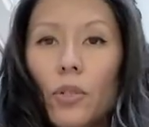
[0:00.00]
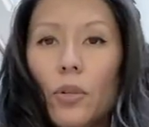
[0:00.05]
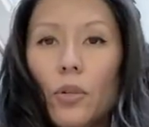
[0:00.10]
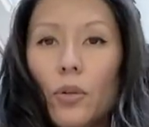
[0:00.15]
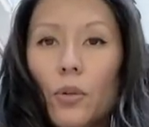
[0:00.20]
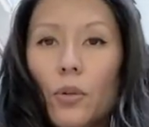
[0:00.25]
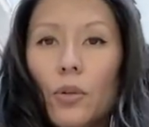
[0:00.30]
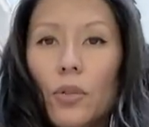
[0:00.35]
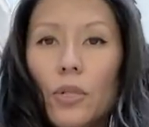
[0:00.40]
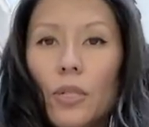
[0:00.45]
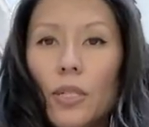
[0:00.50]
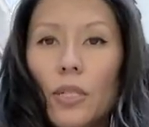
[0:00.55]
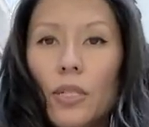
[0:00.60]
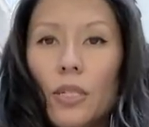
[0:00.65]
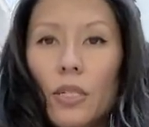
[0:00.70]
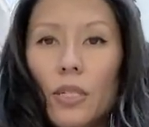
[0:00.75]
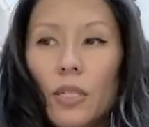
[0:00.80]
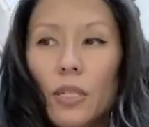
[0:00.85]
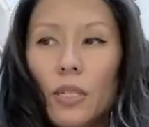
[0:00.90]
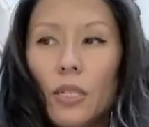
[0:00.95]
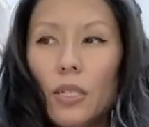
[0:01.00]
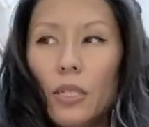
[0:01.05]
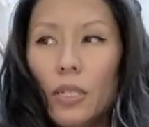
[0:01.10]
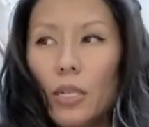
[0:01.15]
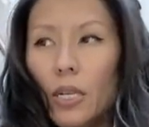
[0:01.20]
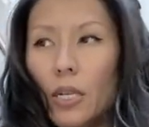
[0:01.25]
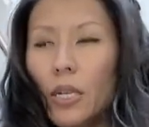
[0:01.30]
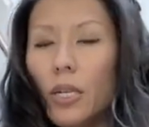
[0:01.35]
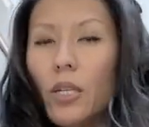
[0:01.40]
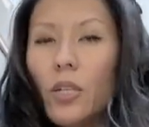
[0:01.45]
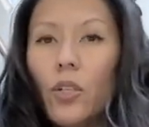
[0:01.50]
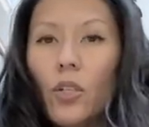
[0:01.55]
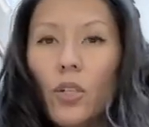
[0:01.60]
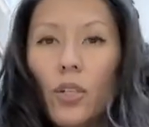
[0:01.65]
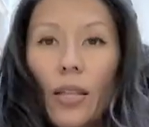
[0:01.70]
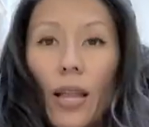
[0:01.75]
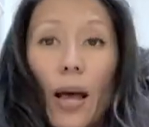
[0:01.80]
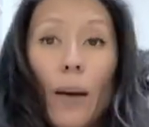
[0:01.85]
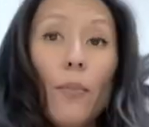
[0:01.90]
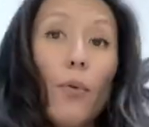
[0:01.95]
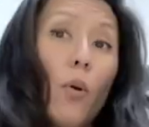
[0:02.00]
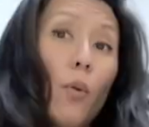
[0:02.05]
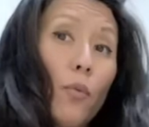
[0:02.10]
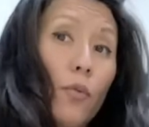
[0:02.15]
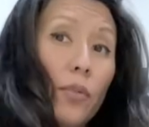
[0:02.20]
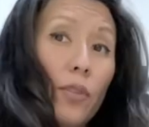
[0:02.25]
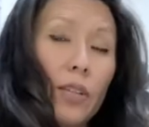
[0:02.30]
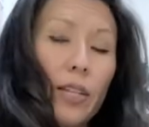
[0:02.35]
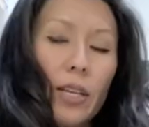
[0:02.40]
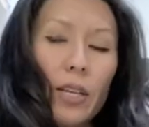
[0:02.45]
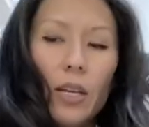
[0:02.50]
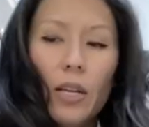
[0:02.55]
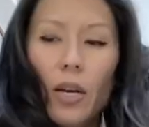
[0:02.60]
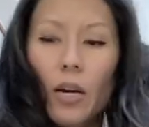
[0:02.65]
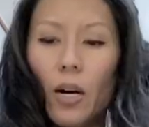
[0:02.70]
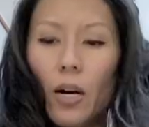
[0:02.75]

to sit in your lap, hopefully,